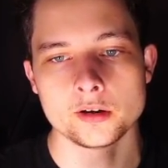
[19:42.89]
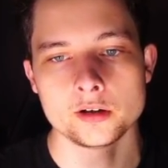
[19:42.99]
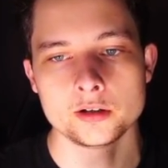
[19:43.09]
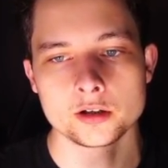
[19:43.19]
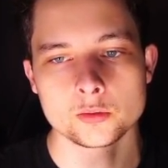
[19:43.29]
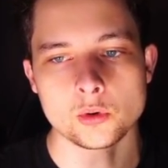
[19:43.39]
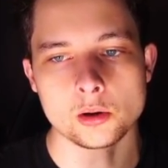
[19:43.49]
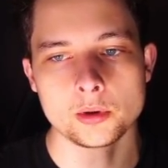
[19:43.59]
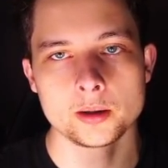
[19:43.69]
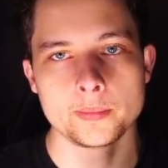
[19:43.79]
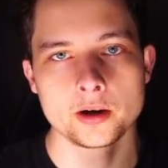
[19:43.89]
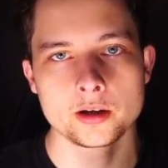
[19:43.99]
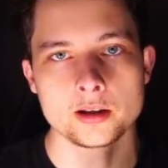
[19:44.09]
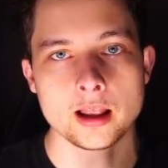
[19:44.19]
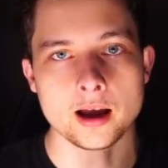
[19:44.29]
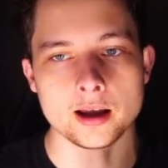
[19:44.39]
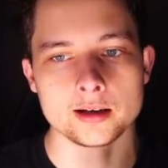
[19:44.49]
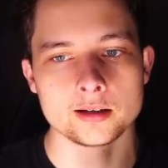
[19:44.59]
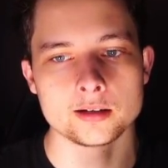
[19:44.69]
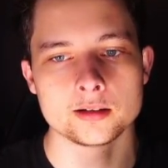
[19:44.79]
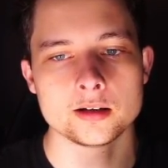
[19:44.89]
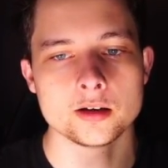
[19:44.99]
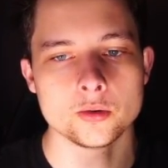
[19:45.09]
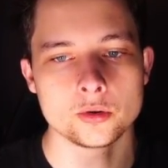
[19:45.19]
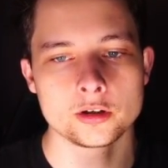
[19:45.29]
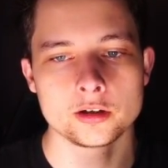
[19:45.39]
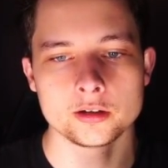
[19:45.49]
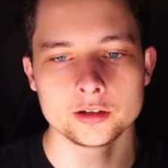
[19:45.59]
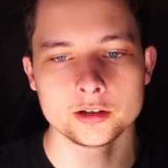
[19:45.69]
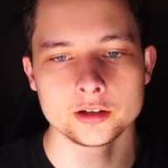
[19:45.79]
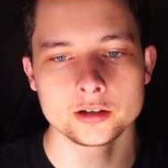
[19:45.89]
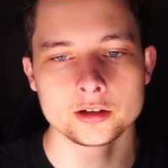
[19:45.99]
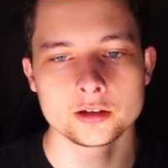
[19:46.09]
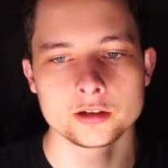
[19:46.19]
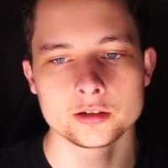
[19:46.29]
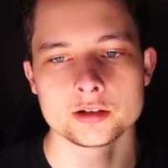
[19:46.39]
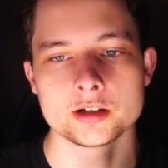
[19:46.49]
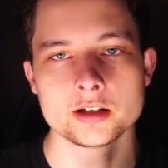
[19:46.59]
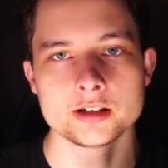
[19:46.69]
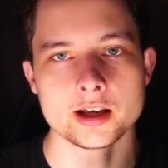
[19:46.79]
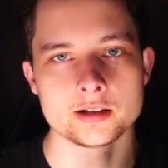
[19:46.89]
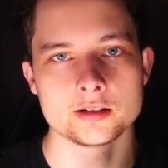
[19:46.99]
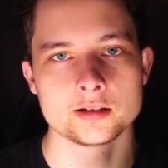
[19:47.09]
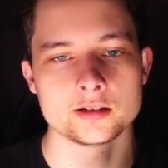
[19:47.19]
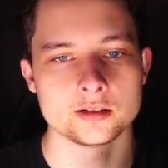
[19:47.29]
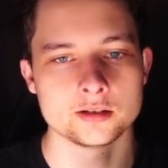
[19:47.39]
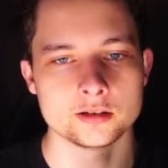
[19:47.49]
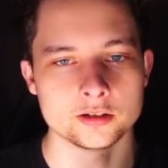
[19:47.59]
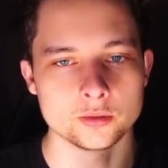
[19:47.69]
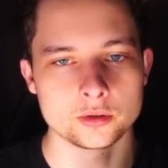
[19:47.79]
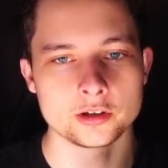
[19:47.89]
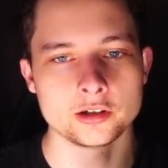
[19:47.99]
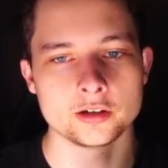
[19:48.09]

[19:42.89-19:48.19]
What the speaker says: your Walmart parking lot, or your Sunset, or